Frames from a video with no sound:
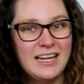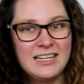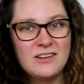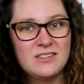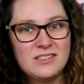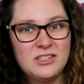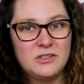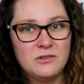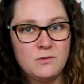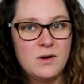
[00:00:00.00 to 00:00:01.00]
It goes
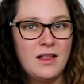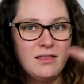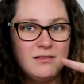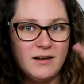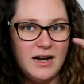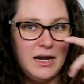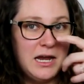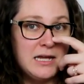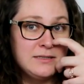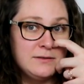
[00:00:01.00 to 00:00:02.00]
2 1
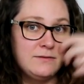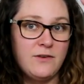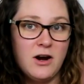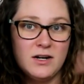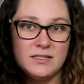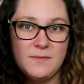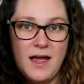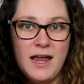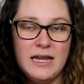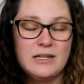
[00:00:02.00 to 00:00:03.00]
3 as far as
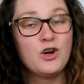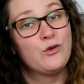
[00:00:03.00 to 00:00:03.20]
my